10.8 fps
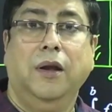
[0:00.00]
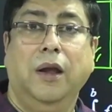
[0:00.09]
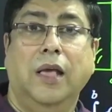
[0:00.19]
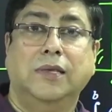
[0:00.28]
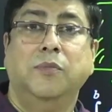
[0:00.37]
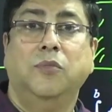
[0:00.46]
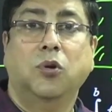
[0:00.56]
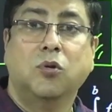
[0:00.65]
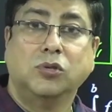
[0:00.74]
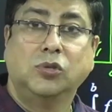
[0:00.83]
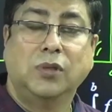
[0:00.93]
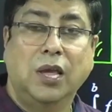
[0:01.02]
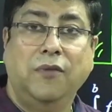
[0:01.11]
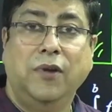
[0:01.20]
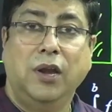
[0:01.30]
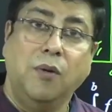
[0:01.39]
asymptote goes to the
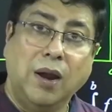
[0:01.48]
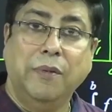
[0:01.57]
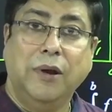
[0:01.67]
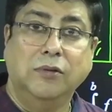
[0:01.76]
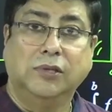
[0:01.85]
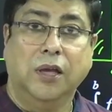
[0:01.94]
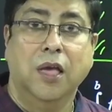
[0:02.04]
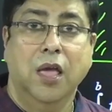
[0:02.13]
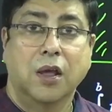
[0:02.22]
infinity, whatever you say.